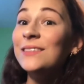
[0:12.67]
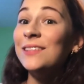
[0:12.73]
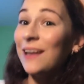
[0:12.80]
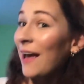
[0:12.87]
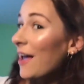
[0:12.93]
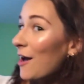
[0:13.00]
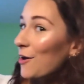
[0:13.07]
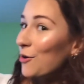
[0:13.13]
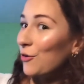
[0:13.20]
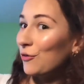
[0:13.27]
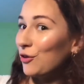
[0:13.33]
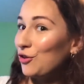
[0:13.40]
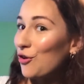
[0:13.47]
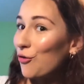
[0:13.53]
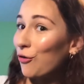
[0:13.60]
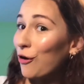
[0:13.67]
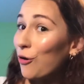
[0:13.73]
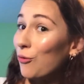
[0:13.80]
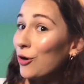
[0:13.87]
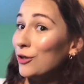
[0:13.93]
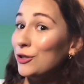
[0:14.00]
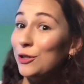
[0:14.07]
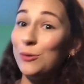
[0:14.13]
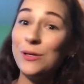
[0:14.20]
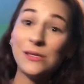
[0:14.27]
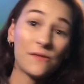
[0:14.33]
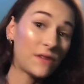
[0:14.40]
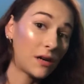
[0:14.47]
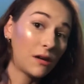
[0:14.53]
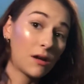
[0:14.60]
today I already know what I want to do because
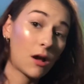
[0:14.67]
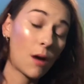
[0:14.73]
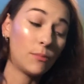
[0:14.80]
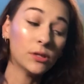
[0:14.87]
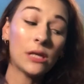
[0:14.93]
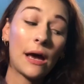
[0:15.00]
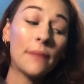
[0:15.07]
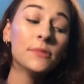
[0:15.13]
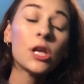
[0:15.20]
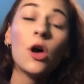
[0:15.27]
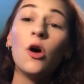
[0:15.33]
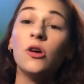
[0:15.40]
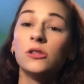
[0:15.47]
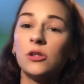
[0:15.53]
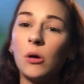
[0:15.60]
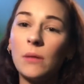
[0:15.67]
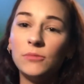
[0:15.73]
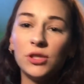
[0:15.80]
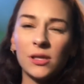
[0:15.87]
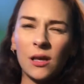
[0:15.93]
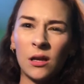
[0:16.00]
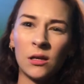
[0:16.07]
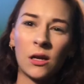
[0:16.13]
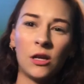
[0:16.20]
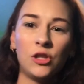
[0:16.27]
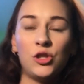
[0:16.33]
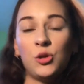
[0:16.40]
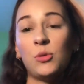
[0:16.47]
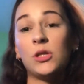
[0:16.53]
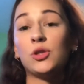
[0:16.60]
I've done it a couple times. So I'm just kind of going to
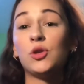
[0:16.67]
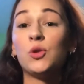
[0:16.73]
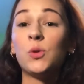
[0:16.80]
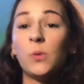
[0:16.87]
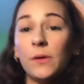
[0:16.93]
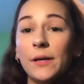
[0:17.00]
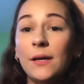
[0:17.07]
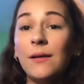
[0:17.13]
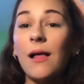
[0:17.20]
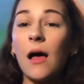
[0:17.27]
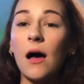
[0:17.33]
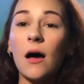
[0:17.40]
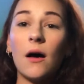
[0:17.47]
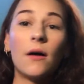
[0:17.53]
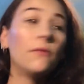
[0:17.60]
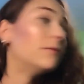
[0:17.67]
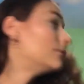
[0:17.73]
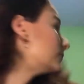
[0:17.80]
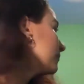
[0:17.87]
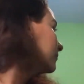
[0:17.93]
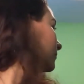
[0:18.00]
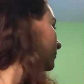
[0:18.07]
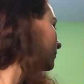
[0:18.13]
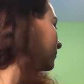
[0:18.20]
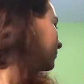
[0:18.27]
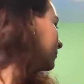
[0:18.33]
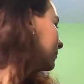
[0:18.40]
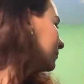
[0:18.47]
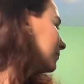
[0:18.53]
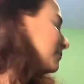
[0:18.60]
do a tutorial of
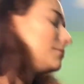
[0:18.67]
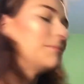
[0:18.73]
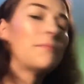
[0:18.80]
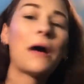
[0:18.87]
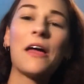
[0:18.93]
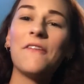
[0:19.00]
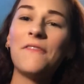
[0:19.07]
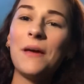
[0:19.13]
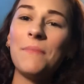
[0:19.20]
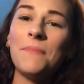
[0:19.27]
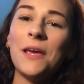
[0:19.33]
my event